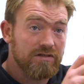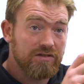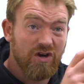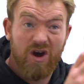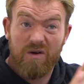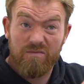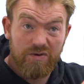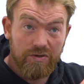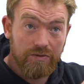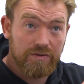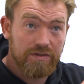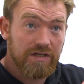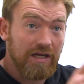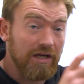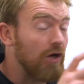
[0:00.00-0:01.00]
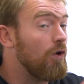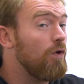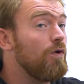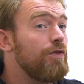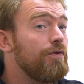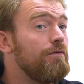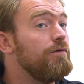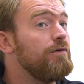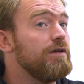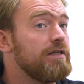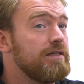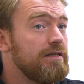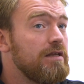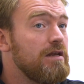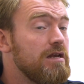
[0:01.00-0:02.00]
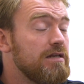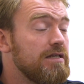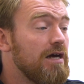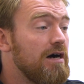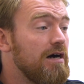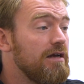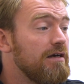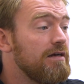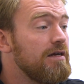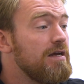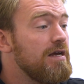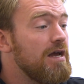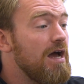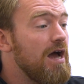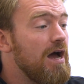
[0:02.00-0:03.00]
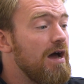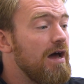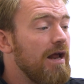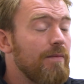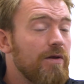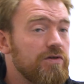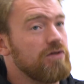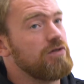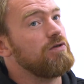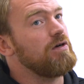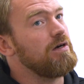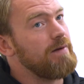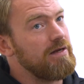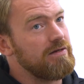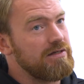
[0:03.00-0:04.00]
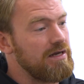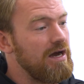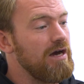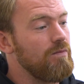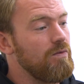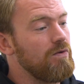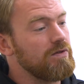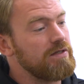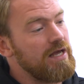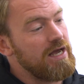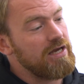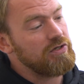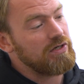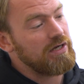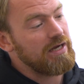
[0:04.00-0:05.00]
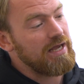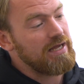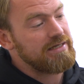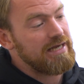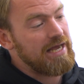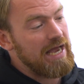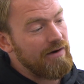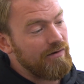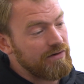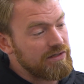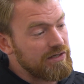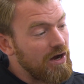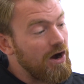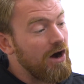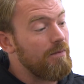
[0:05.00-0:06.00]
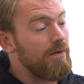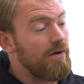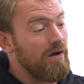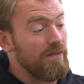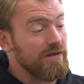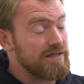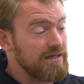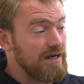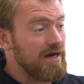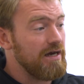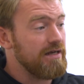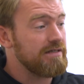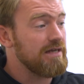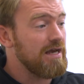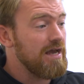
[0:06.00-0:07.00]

sharp roots can cut through your tyre. And I'm not just talking about sidewall tears, you can get a tear on top, on the sides.